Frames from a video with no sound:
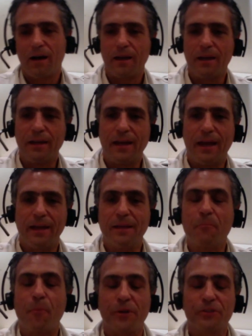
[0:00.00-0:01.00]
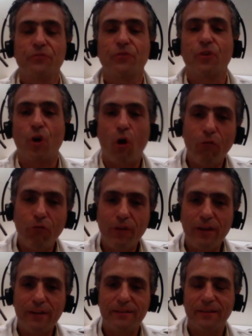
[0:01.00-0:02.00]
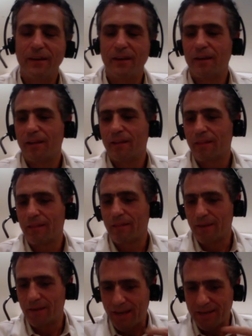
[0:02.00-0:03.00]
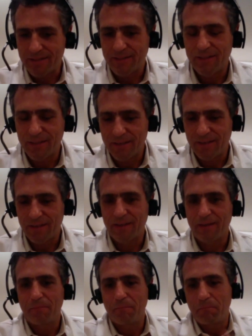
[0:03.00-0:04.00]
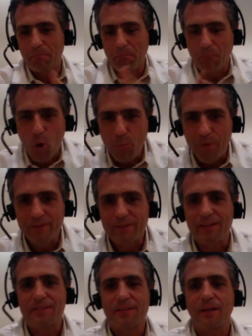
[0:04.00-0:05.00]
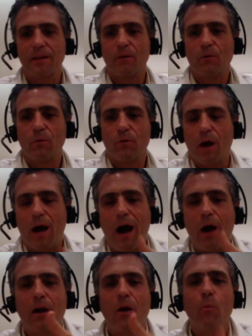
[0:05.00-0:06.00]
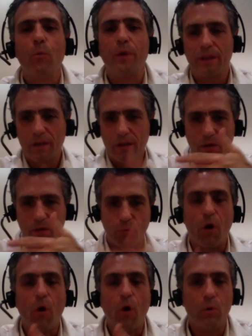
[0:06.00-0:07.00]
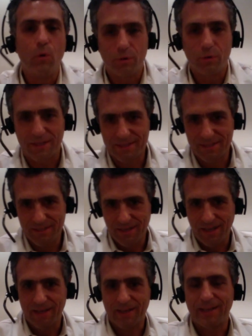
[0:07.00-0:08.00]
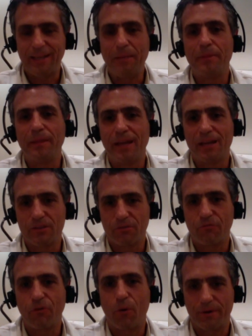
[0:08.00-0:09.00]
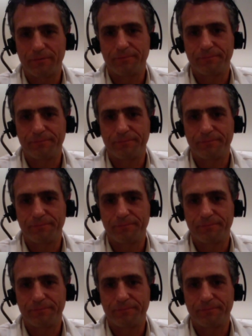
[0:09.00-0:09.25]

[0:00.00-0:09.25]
in the presence of conflict, the next moment is, how can we roll with it and keep the energy flowing?